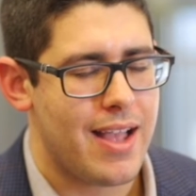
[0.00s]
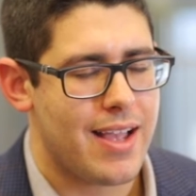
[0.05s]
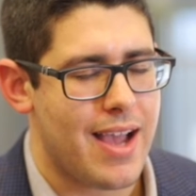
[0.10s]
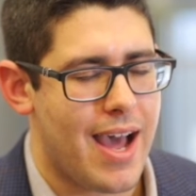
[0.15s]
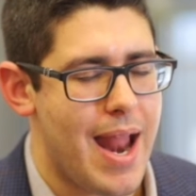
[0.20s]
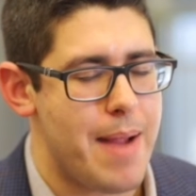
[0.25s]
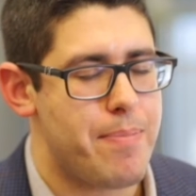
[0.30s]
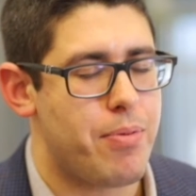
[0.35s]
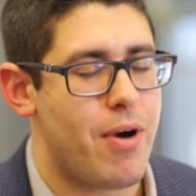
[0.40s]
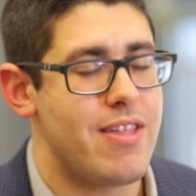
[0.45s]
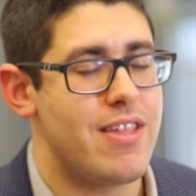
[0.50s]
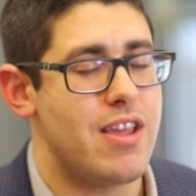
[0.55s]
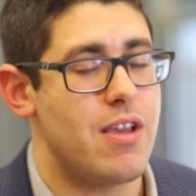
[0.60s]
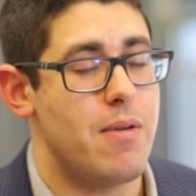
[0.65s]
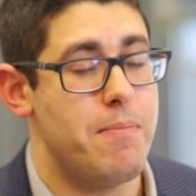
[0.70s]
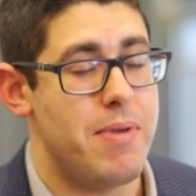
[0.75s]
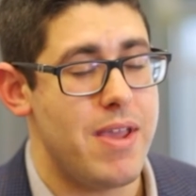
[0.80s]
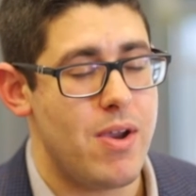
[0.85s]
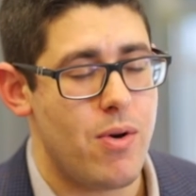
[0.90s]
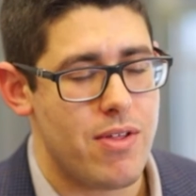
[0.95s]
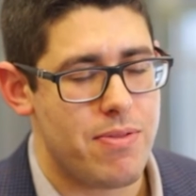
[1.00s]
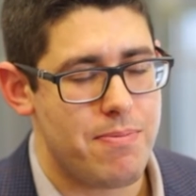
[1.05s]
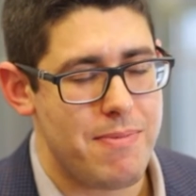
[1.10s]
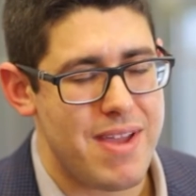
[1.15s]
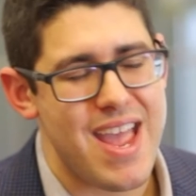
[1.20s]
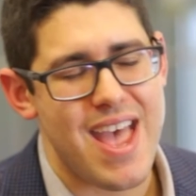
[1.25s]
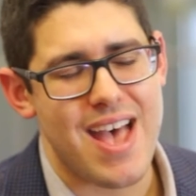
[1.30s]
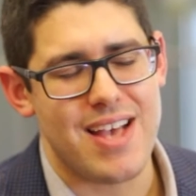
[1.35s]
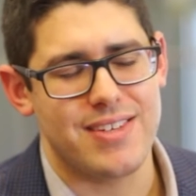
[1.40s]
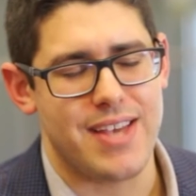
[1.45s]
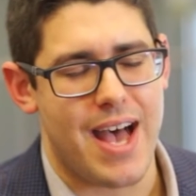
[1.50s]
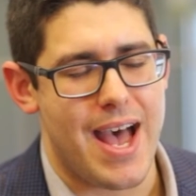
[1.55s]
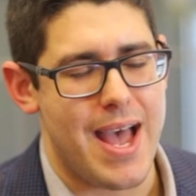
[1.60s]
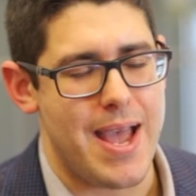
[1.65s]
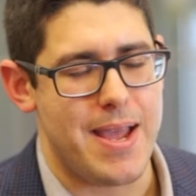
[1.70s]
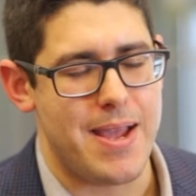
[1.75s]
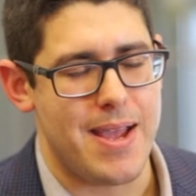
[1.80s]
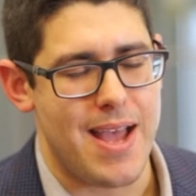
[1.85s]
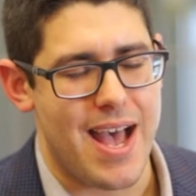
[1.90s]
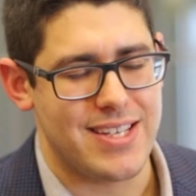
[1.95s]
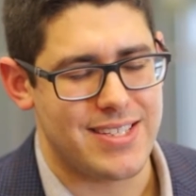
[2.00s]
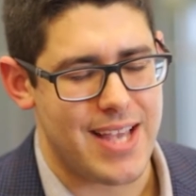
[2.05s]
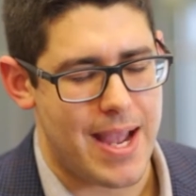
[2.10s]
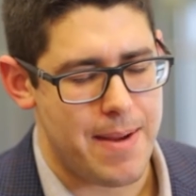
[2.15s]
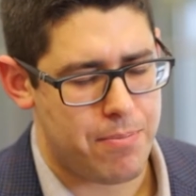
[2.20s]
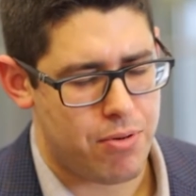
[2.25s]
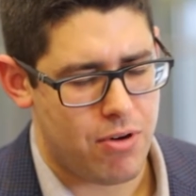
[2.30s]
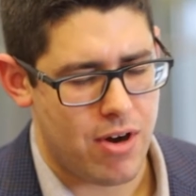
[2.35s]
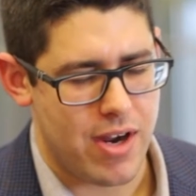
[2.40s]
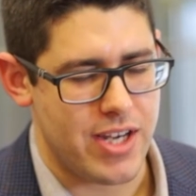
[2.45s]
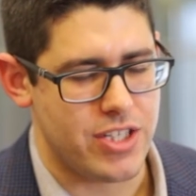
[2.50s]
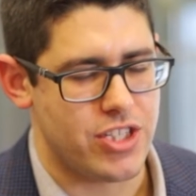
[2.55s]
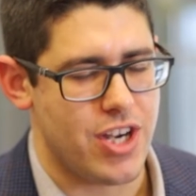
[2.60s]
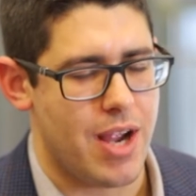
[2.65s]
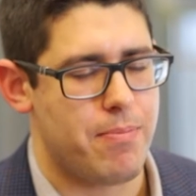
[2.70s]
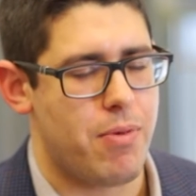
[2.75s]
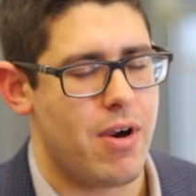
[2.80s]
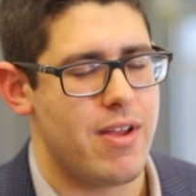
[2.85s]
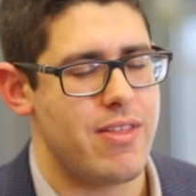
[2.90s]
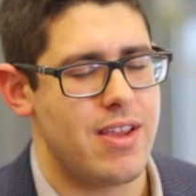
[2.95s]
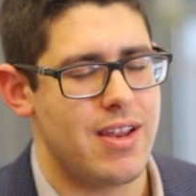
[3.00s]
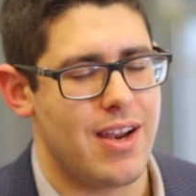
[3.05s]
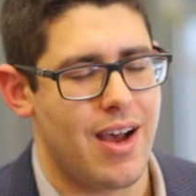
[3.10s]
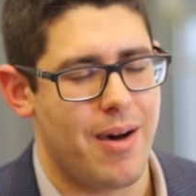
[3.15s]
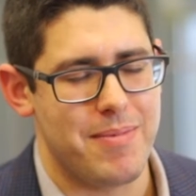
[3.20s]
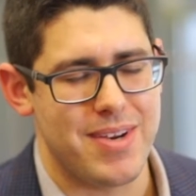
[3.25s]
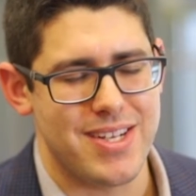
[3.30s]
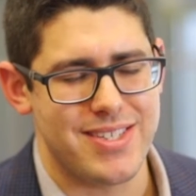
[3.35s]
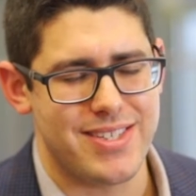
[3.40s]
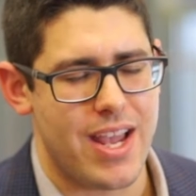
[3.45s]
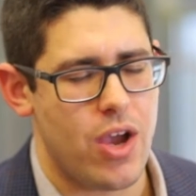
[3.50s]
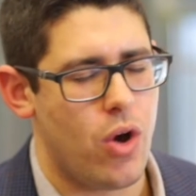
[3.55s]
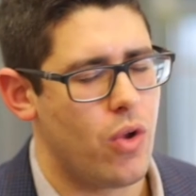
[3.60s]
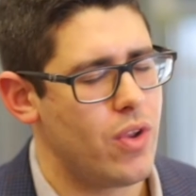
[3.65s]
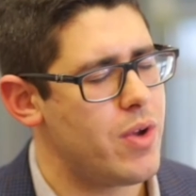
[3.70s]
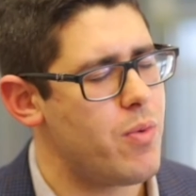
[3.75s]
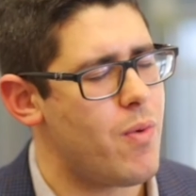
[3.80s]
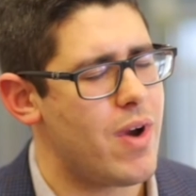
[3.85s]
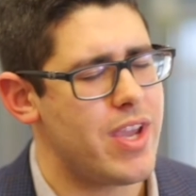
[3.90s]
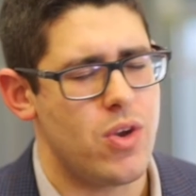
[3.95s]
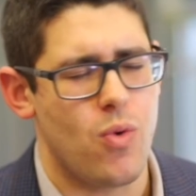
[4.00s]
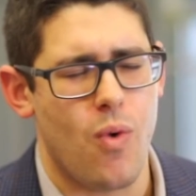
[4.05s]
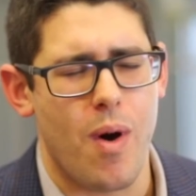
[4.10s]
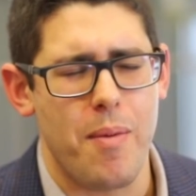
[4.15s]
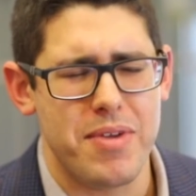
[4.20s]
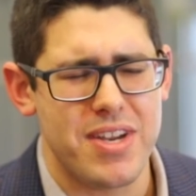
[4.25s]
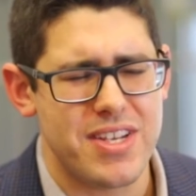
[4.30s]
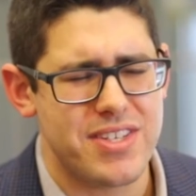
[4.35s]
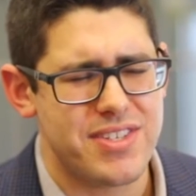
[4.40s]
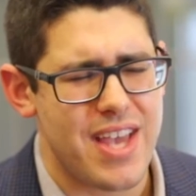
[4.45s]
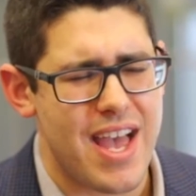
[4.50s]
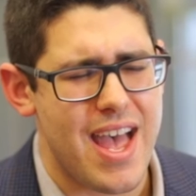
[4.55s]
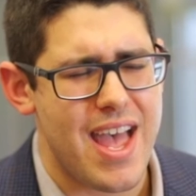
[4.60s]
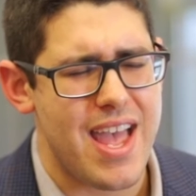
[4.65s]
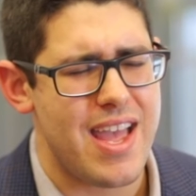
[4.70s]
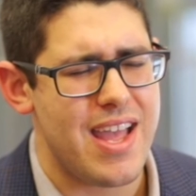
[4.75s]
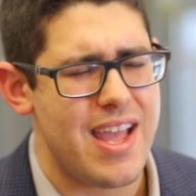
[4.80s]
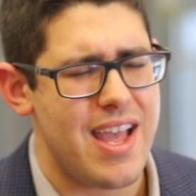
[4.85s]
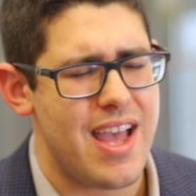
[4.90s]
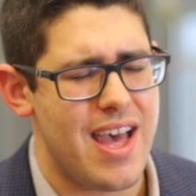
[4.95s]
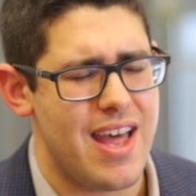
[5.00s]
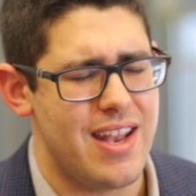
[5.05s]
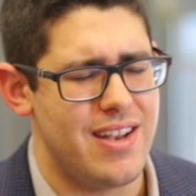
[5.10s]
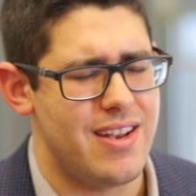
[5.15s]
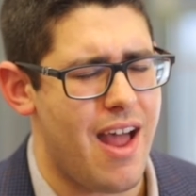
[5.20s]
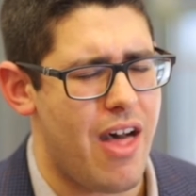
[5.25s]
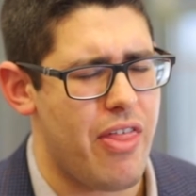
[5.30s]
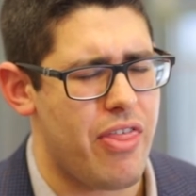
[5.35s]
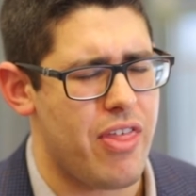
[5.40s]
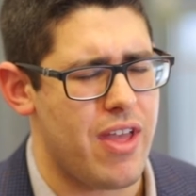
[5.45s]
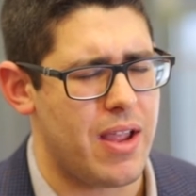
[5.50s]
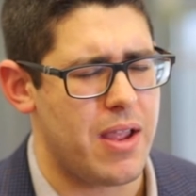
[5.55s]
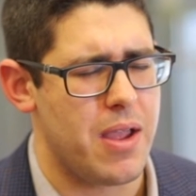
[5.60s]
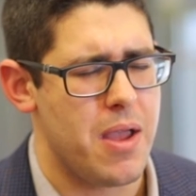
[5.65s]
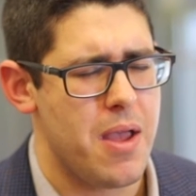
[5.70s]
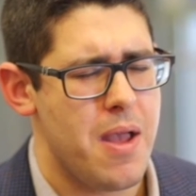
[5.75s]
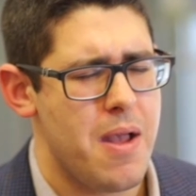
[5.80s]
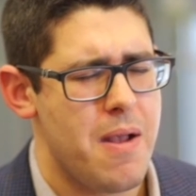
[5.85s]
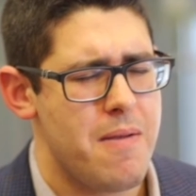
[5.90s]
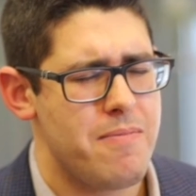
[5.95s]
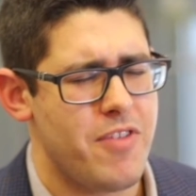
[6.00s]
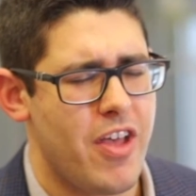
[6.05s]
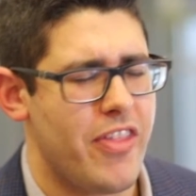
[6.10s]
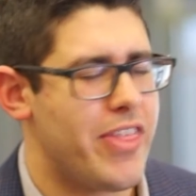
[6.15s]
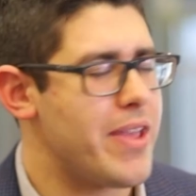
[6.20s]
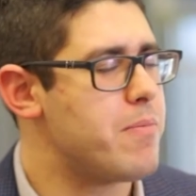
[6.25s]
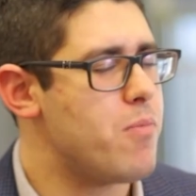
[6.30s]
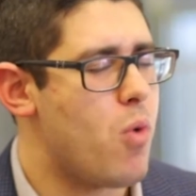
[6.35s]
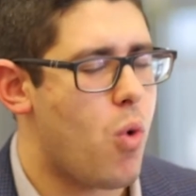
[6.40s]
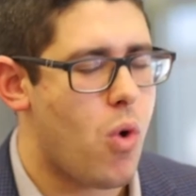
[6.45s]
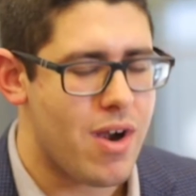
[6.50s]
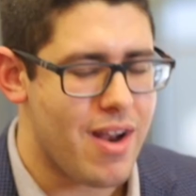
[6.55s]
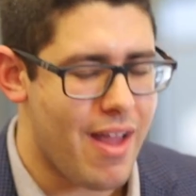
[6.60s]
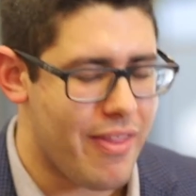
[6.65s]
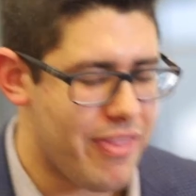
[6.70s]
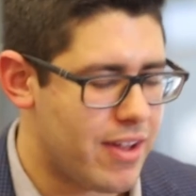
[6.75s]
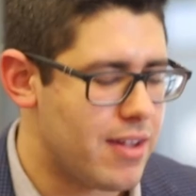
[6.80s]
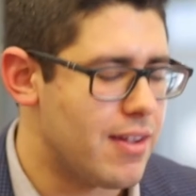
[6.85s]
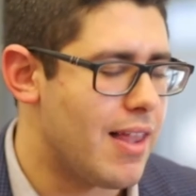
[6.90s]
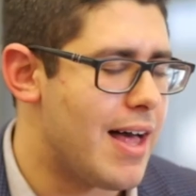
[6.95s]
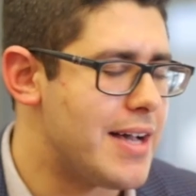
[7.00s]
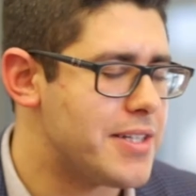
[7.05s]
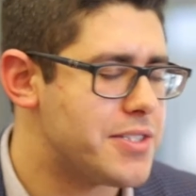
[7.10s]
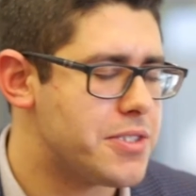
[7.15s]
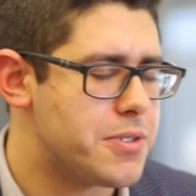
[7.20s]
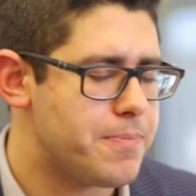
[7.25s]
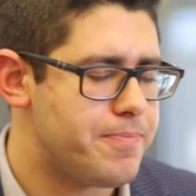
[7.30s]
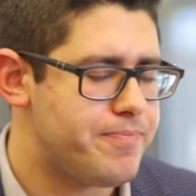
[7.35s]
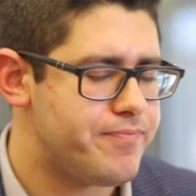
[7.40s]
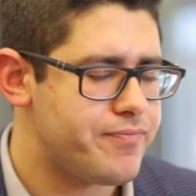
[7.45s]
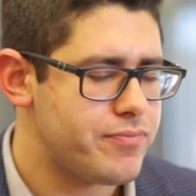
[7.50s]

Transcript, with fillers: God, I pray that you be with me as I preach. I pray that you'd help me to say only what you want me to say, and nothing more, nothing less.